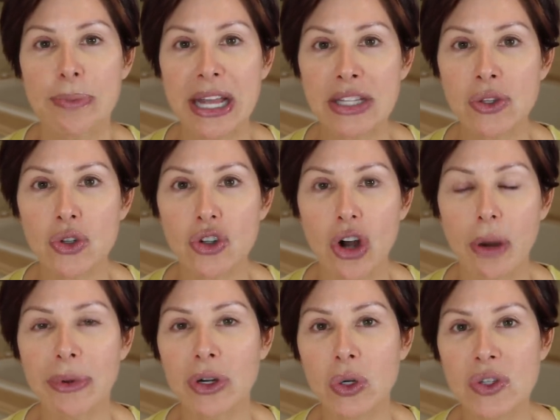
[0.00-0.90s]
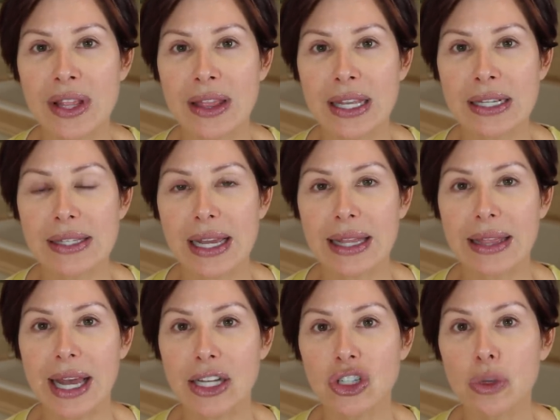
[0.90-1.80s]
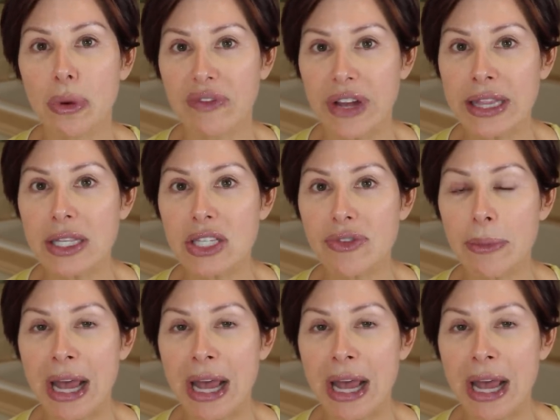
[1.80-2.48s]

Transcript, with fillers: pencil sharpeners and things like that to prevent this from